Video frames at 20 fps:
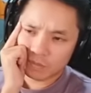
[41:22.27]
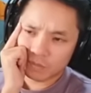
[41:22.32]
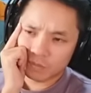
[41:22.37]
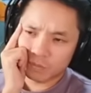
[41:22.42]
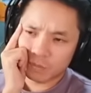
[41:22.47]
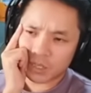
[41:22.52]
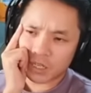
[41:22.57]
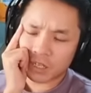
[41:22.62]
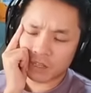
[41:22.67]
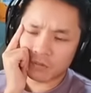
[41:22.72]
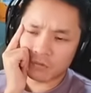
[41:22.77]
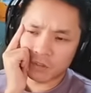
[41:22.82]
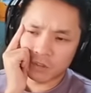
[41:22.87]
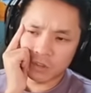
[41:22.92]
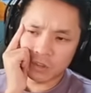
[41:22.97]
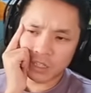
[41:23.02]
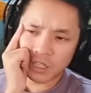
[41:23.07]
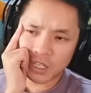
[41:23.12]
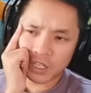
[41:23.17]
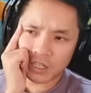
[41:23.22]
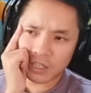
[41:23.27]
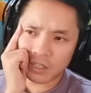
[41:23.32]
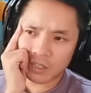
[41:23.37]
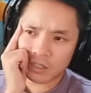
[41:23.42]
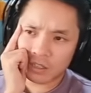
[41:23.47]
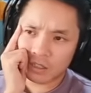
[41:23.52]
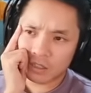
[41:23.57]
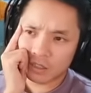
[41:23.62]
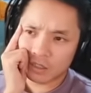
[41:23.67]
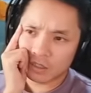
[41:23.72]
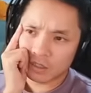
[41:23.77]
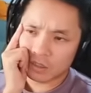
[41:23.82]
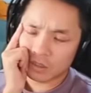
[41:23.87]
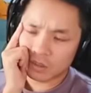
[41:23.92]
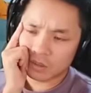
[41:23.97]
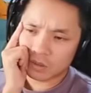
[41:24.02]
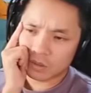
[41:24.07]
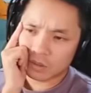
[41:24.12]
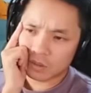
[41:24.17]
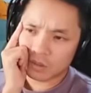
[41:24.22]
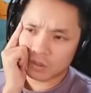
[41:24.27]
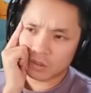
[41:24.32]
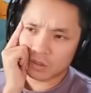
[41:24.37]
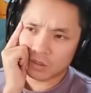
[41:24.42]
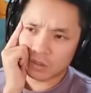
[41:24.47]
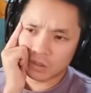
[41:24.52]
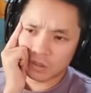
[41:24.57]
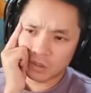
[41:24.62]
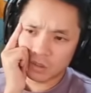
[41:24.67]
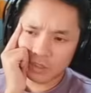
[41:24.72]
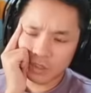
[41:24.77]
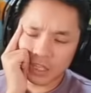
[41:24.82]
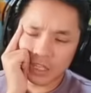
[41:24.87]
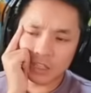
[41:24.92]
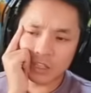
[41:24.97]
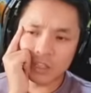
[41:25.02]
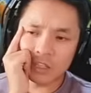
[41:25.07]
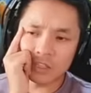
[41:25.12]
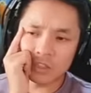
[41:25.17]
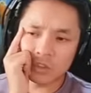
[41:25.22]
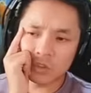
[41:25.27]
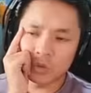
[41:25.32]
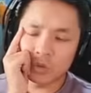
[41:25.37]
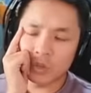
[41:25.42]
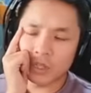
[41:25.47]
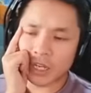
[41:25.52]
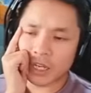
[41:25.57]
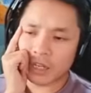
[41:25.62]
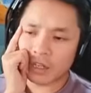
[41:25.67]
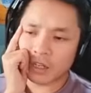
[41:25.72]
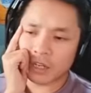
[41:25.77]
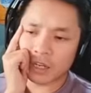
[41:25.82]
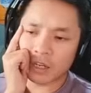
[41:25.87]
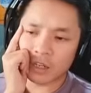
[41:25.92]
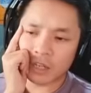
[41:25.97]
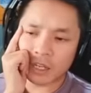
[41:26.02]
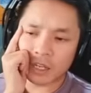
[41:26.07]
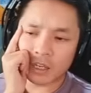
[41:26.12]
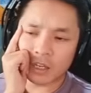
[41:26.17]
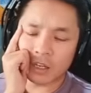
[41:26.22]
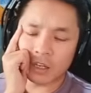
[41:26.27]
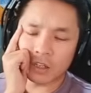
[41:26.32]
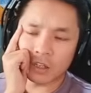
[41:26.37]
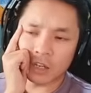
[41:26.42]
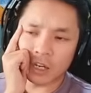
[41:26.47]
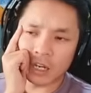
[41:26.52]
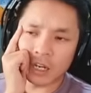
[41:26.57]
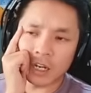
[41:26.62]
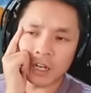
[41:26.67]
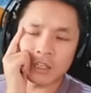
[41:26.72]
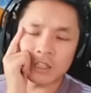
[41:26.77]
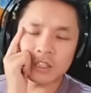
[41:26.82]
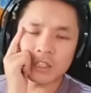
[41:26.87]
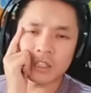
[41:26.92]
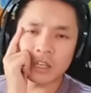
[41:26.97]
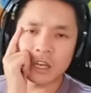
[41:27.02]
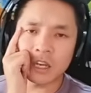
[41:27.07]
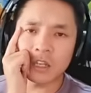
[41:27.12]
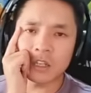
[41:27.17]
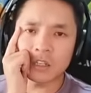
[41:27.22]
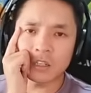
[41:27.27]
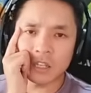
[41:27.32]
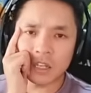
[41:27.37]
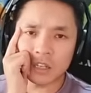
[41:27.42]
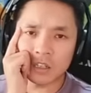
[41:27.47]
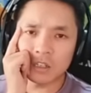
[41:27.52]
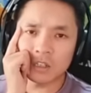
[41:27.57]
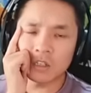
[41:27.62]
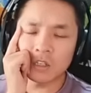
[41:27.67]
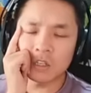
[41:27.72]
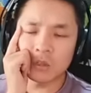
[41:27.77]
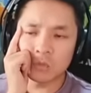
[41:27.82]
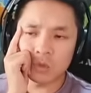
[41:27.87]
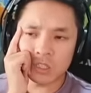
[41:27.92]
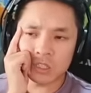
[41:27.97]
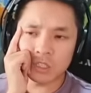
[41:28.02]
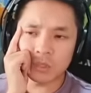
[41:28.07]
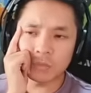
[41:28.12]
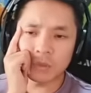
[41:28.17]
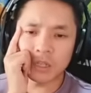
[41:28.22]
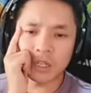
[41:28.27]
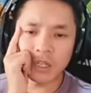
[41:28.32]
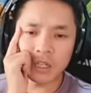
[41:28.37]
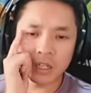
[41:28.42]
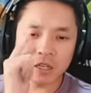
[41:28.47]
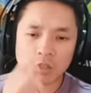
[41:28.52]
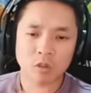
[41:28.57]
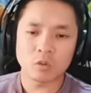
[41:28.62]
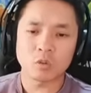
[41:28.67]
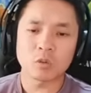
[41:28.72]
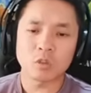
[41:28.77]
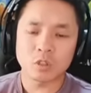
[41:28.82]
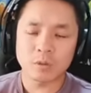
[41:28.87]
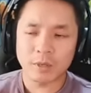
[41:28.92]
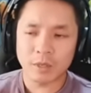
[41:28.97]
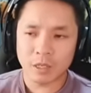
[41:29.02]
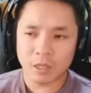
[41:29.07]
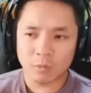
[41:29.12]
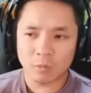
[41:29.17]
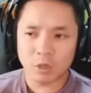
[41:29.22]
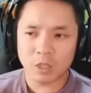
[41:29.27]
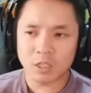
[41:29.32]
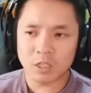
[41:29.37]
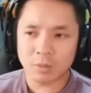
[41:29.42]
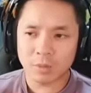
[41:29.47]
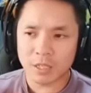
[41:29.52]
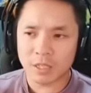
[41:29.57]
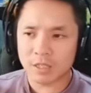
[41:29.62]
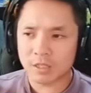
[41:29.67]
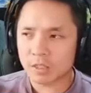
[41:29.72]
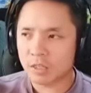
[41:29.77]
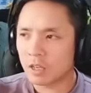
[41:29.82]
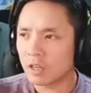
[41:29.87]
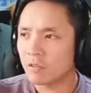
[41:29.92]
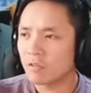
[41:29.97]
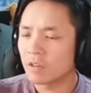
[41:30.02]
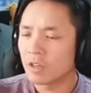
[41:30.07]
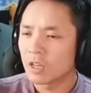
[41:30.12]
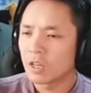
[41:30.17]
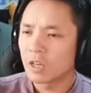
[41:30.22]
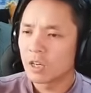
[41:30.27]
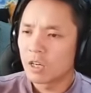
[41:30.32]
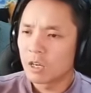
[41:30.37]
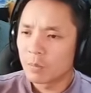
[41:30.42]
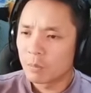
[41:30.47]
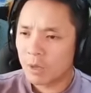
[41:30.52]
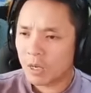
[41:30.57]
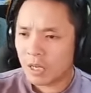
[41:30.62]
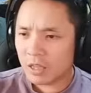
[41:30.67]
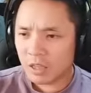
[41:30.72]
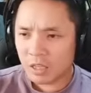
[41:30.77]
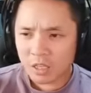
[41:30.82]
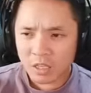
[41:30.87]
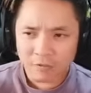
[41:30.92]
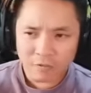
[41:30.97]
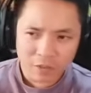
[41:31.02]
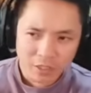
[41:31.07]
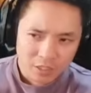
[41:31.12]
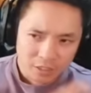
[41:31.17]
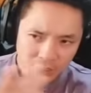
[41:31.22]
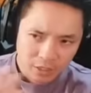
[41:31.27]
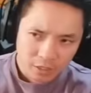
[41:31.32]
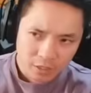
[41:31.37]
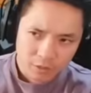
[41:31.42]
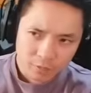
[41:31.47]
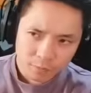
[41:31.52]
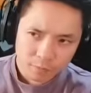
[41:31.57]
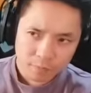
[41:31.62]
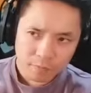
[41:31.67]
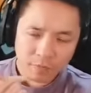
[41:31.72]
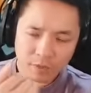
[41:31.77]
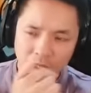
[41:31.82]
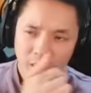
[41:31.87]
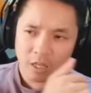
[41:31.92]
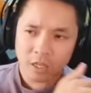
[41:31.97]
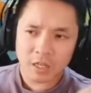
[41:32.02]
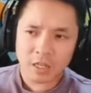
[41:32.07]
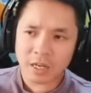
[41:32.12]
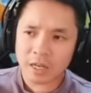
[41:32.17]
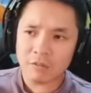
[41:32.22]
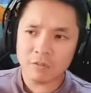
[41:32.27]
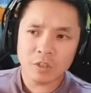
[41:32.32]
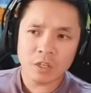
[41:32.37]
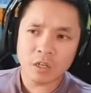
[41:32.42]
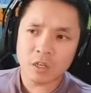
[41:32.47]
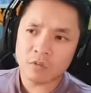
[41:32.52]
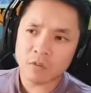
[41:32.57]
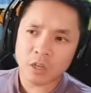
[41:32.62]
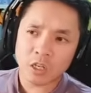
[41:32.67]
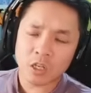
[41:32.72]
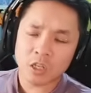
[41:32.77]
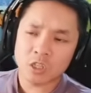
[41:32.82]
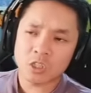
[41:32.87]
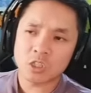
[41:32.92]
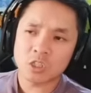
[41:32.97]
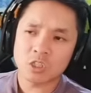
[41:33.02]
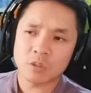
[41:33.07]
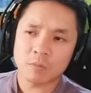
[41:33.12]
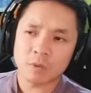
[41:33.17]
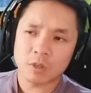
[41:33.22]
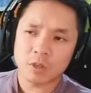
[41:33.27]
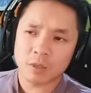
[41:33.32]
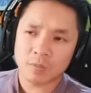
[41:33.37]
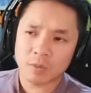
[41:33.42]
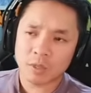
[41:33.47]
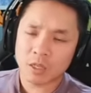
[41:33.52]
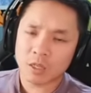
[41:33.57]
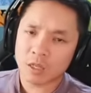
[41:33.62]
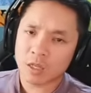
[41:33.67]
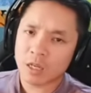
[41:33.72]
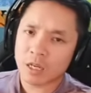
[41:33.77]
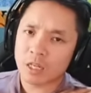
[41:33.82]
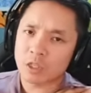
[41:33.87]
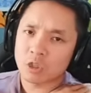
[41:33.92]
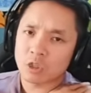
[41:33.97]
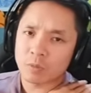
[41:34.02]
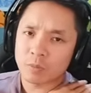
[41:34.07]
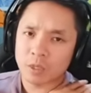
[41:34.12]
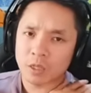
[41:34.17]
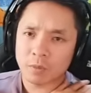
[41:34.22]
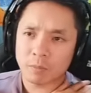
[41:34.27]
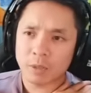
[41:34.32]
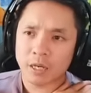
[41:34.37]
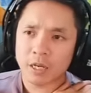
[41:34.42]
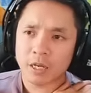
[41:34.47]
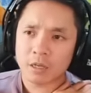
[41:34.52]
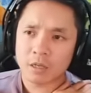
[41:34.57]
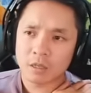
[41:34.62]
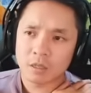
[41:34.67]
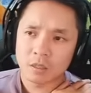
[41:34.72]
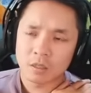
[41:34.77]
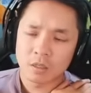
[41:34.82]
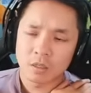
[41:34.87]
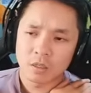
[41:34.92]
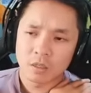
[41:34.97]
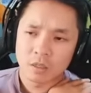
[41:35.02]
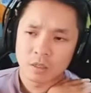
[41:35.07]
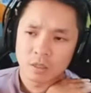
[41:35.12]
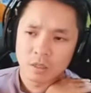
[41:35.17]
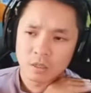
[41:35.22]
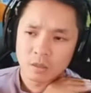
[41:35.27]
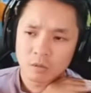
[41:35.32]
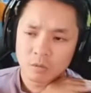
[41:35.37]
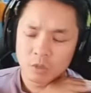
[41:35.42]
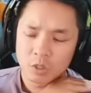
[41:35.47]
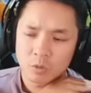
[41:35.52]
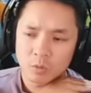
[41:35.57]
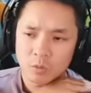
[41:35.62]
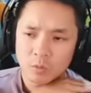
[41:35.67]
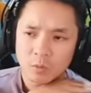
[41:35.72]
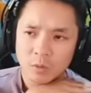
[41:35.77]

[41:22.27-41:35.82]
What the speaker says: But I feel like it's too late now. Like I understand that he wants to play it, like you talked about him wanting to play it safe, but I think if he did, he'd have enough energy to build up the other Garchomp at the back, which would